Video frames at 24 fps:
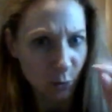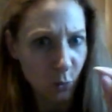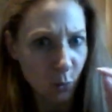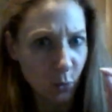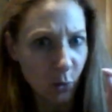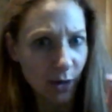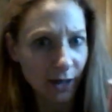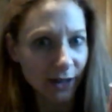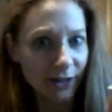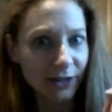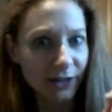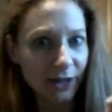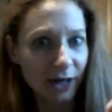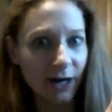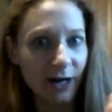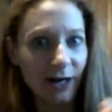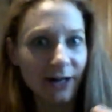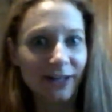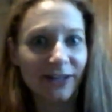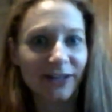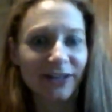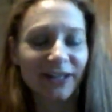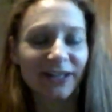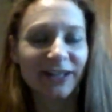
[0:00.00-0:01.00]
One
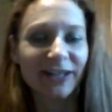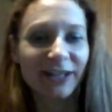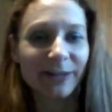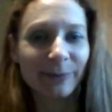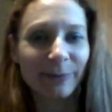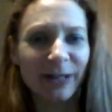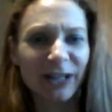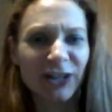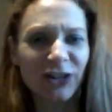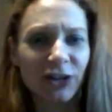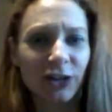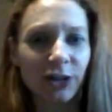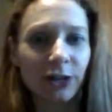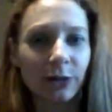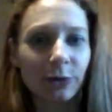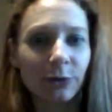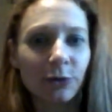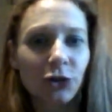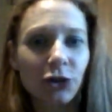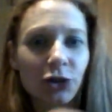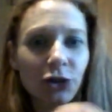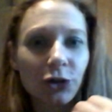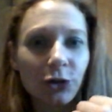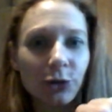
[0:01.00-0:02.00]
card is going to speak to you.
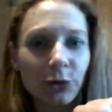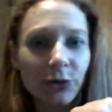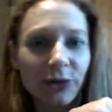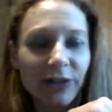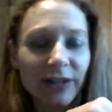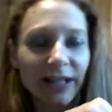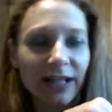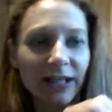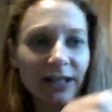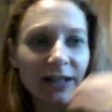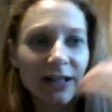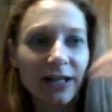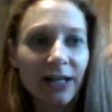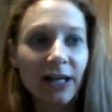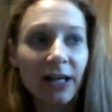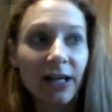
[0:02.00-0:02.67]
Choose it.